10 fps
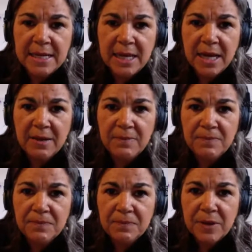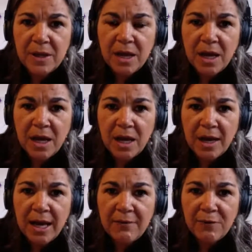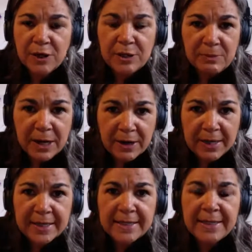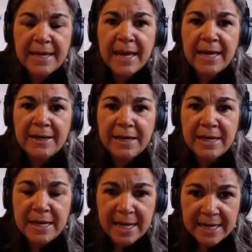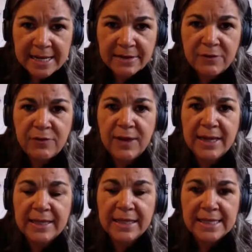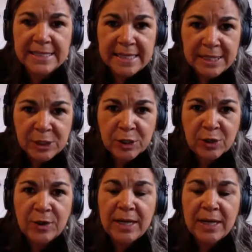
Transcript: African American and Native and Latino,